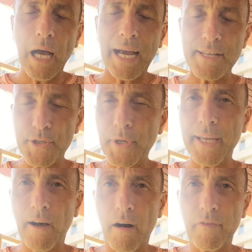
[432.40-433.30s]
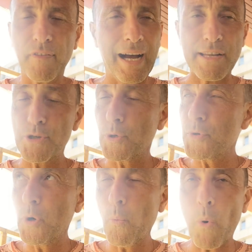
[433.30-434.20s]
I took it off, I
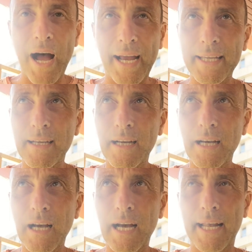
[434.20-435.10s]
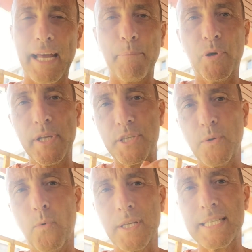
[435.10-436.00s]
don't know why, and I put it
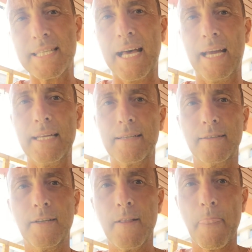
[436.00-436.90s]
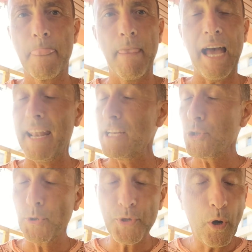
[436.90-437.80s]
to one side, and I
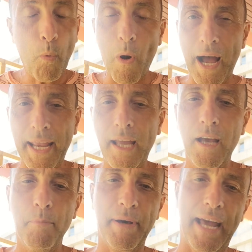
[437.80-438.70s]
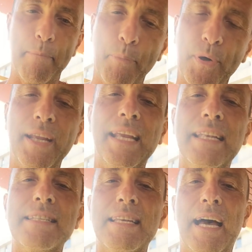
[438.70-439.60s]
don't know why, but I put it
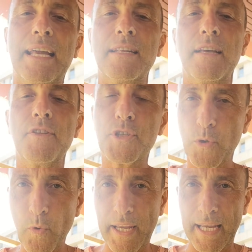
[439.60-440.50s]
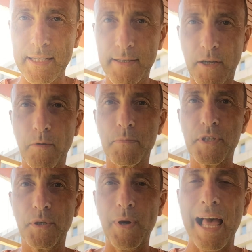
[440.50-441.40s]
inside the suitcase to come
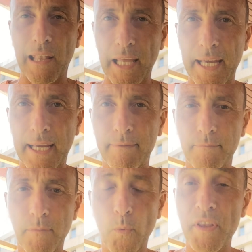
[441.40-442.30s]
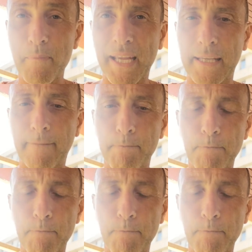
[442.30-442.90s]
to L A with me.